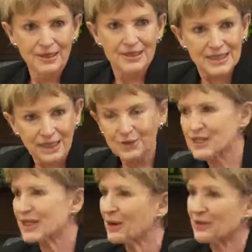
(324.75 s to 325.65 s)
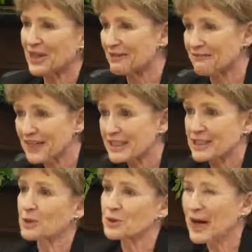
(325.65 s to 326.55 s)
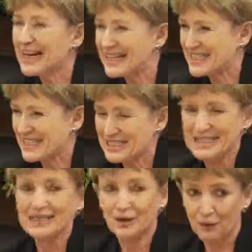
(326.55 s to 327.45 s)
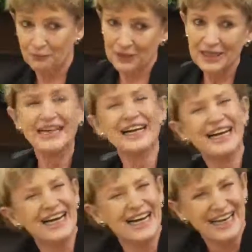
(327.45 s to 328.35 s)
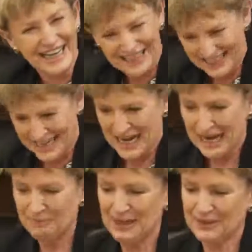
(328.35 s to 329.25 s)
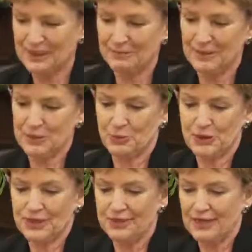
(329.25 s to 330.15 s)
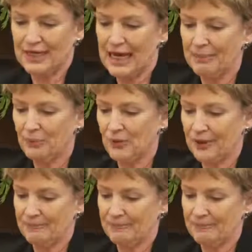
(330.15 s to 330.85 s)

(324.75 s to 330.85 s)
Sellers can go then fix those weaknesses, hopefully, and make their companies worth a lot more.